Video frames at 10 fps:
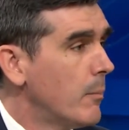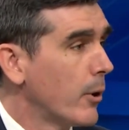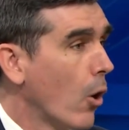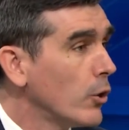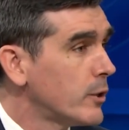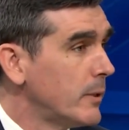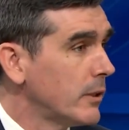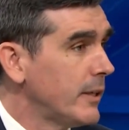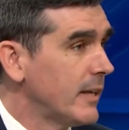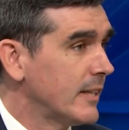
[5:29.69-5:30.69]
But
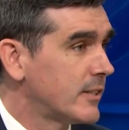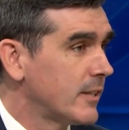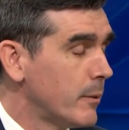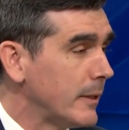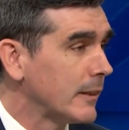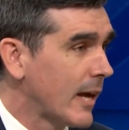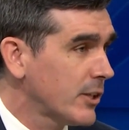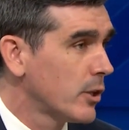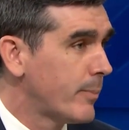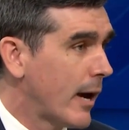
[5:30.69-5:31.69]
ultimately, it's going to be
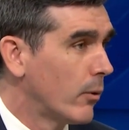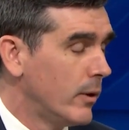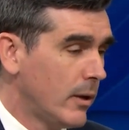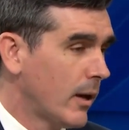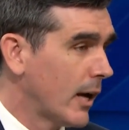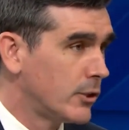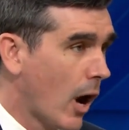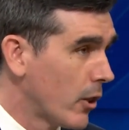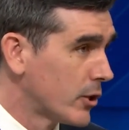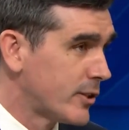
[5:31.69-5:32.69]
less about
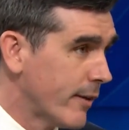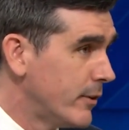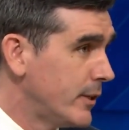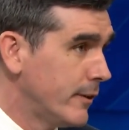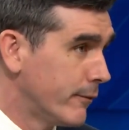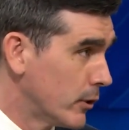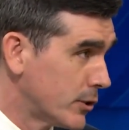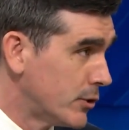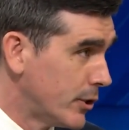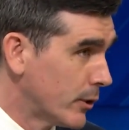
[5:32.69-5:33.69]
$1.70
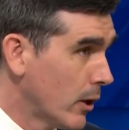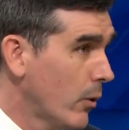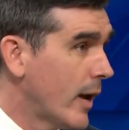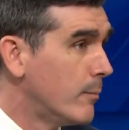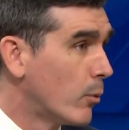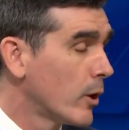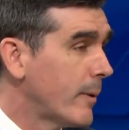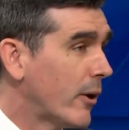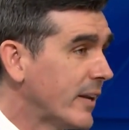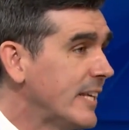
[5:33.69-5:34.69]
versus zero, and more
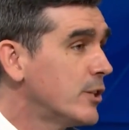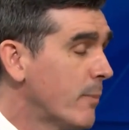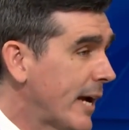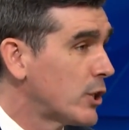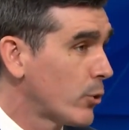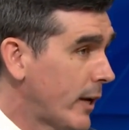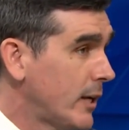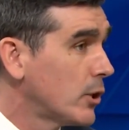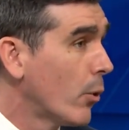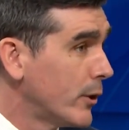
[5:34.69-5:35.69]
about, is my
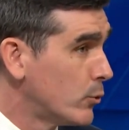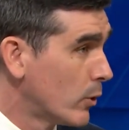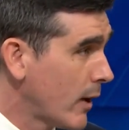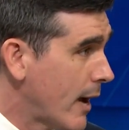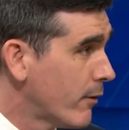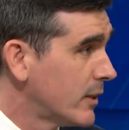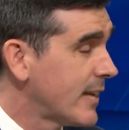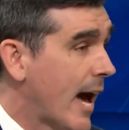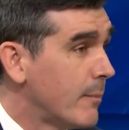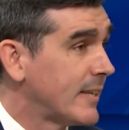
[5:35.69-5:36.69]
train going to arrive on time?